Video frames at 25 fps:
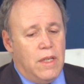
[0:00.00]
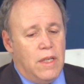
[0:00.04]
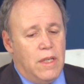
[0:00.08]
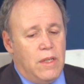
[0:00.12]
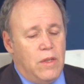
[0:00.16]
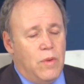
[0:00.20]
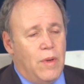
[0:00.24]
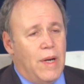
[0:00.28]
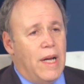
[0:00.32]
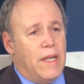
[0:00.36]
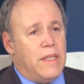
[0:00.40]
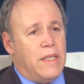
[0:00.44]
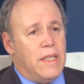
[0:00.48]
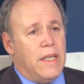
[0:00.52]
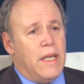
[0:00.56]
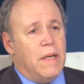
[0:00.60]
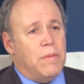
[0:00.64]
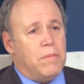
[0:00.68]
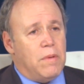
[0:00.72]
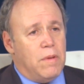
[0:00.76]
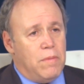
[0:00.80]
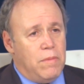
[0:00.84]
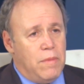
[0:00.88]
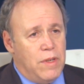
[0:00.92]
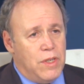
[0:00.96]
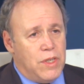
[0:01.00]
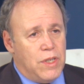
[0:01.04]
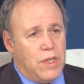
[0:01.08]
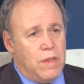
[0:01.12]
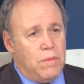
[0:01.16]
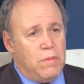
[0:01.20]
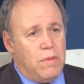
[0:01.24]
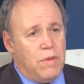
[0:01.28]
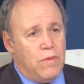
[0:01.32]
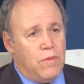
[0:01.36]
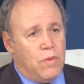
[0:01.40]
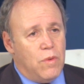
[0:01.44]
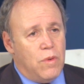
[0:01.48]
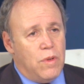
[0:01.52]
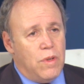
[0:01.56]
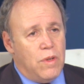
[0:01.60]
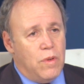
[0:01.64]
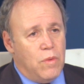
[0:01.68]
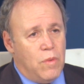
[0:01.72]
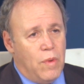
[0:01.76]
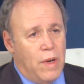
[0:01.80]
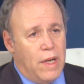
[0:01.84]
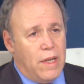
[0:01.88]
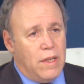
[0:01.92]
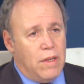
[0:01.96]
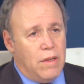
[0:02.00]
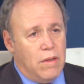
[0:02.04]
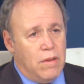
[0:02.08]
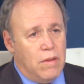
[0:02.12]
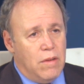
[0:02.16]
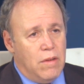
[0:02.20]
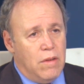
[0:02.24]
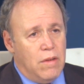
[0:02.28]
you had to get permission before you went.